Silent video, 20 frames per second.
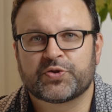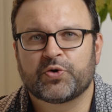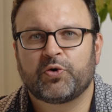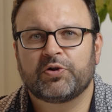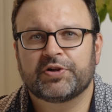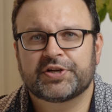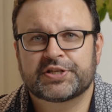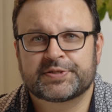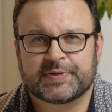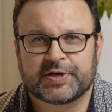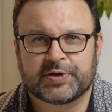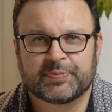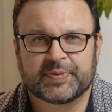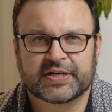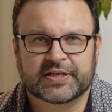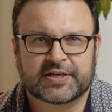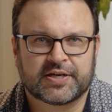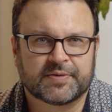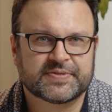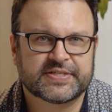the whole
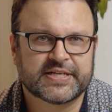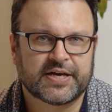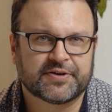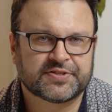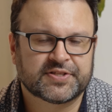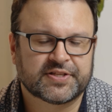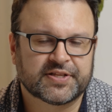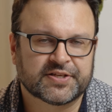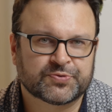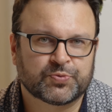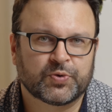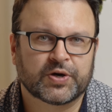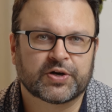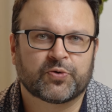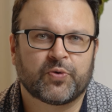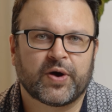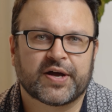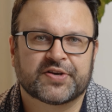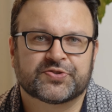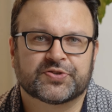experiment comes down to this one
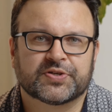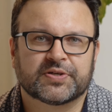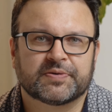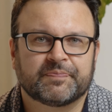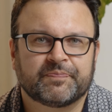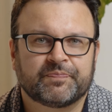question.